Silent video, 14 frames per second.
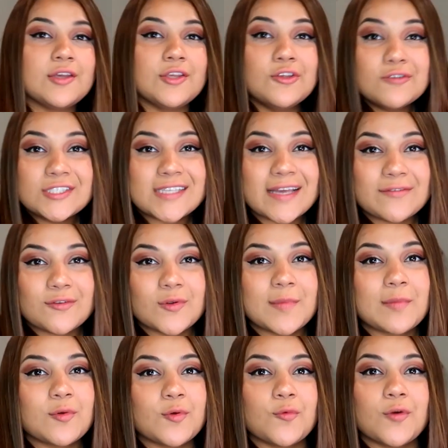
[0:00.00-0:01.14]
You just have to
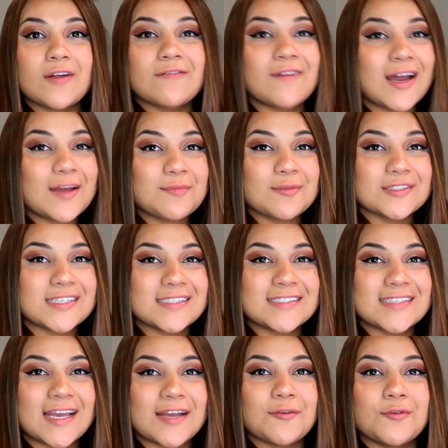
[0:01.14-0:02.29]
remember what 5%
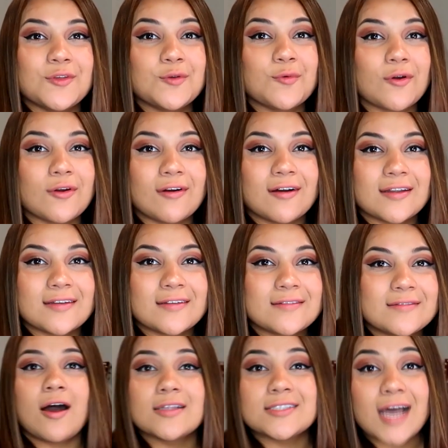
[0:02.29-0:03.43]
cycle you are on.
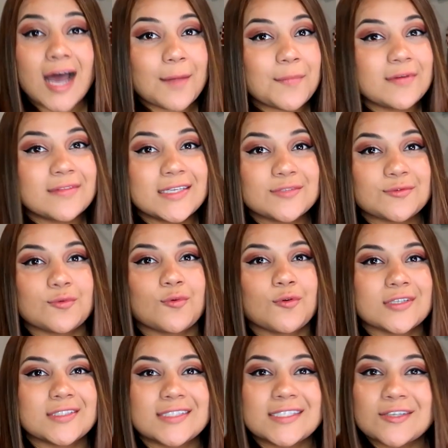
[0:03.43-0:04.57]
On top of these
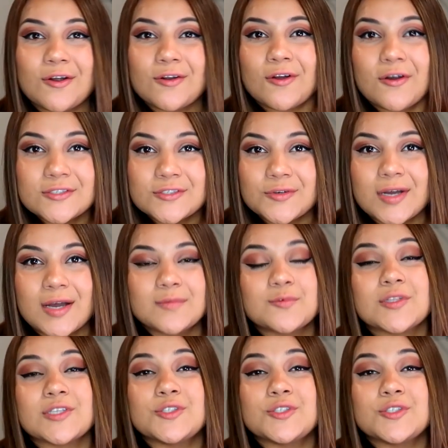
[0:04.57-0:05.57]
rewards, this card also comes with a